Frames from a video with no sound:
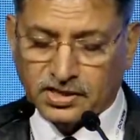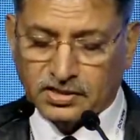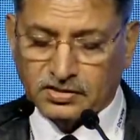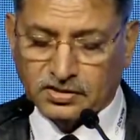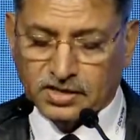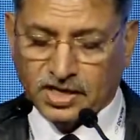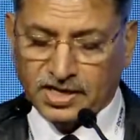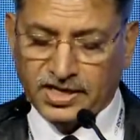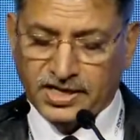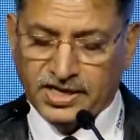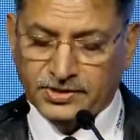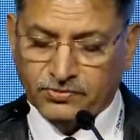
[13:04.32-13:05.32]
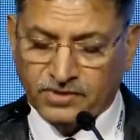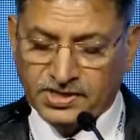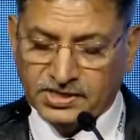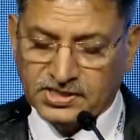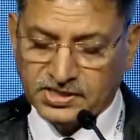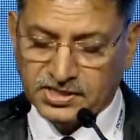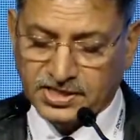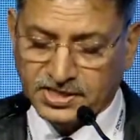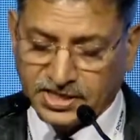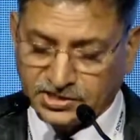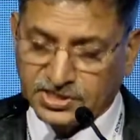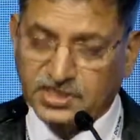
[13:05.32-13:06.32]
the AI 2030
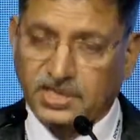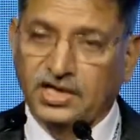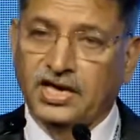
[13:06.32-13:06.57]
agenda,